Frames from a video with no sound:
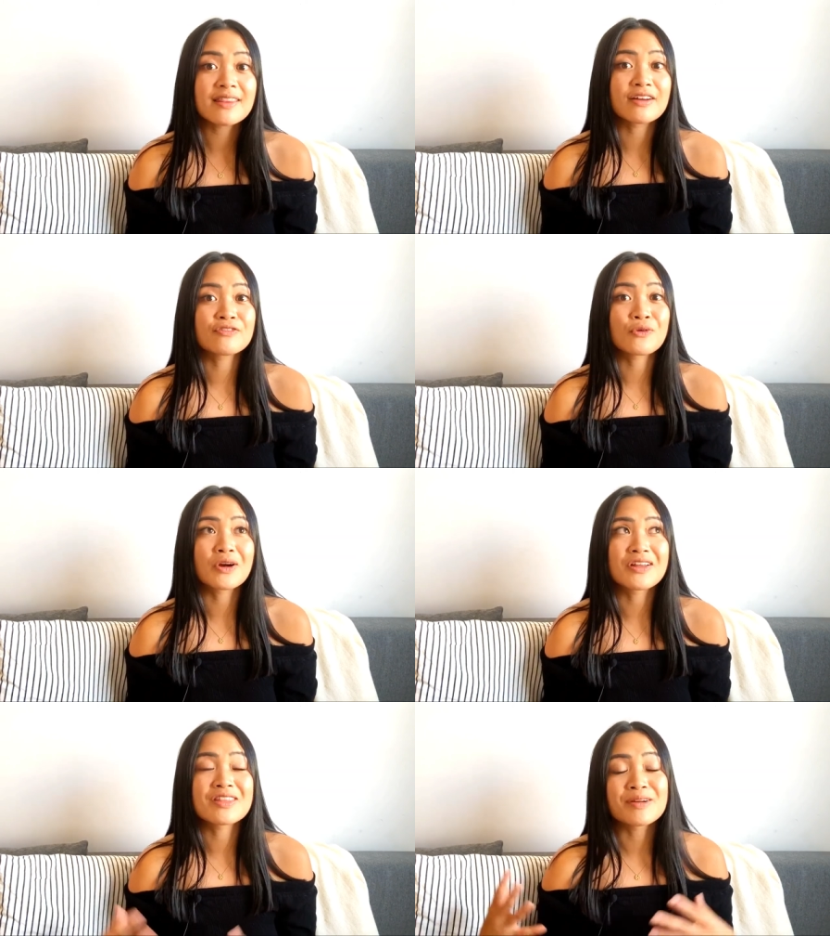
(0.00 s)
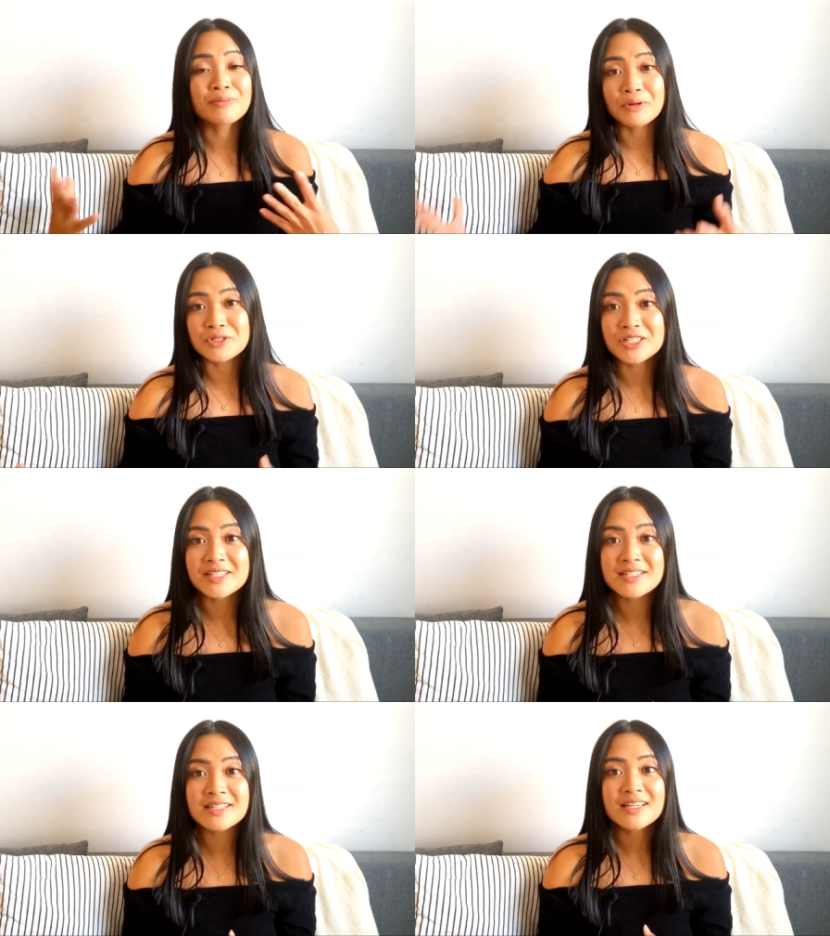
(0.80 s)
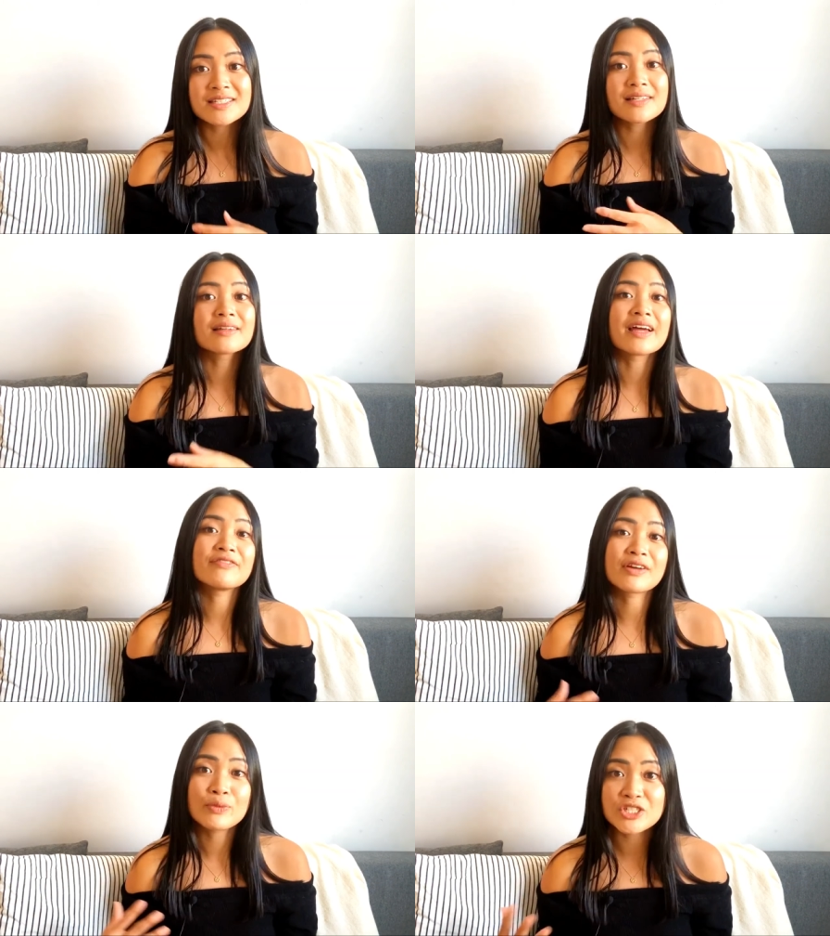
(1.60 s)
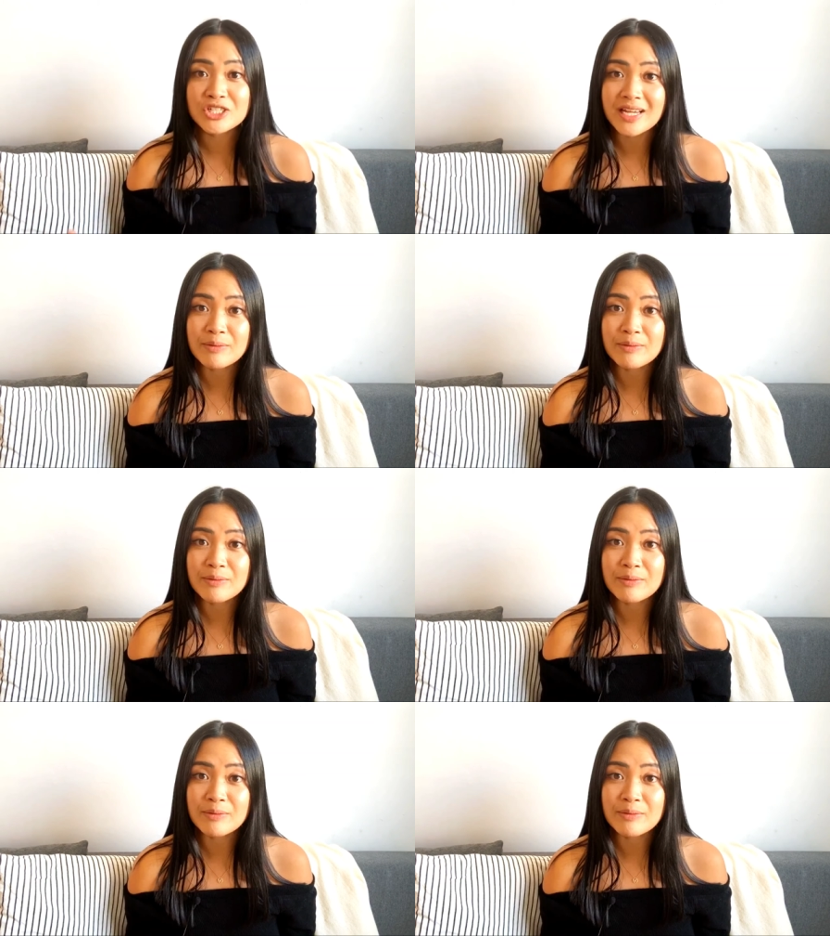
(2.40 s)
Therefore, the approaches to life that we should